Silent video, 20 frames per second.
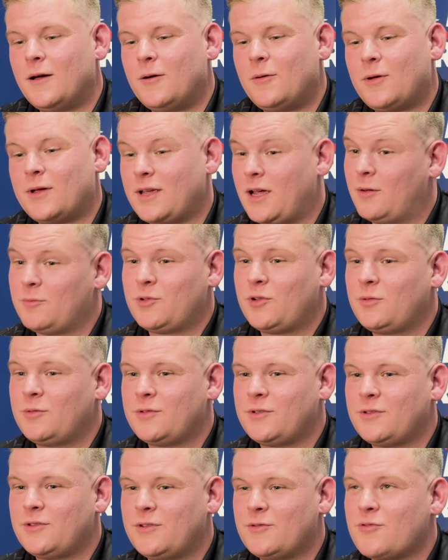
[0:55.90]
Well, yeah, I'm
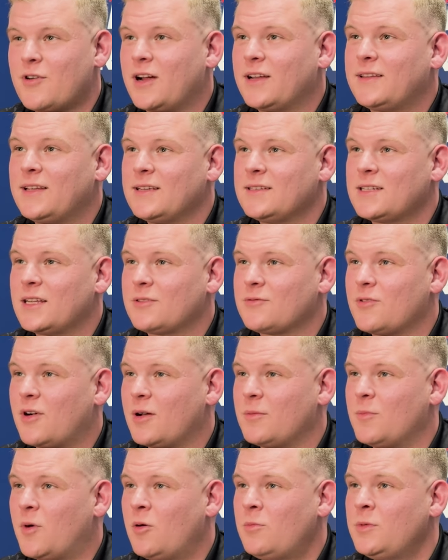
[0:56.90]
doing the right things at the
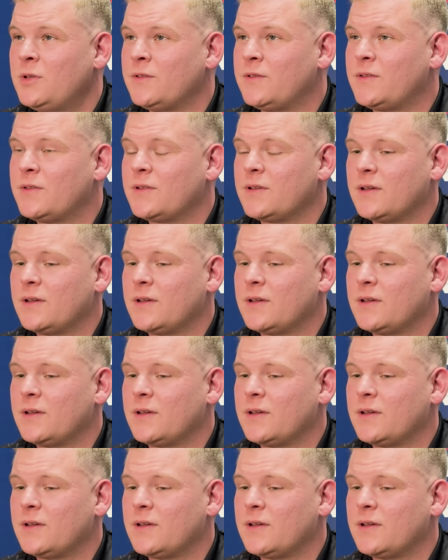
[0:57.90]
right moment.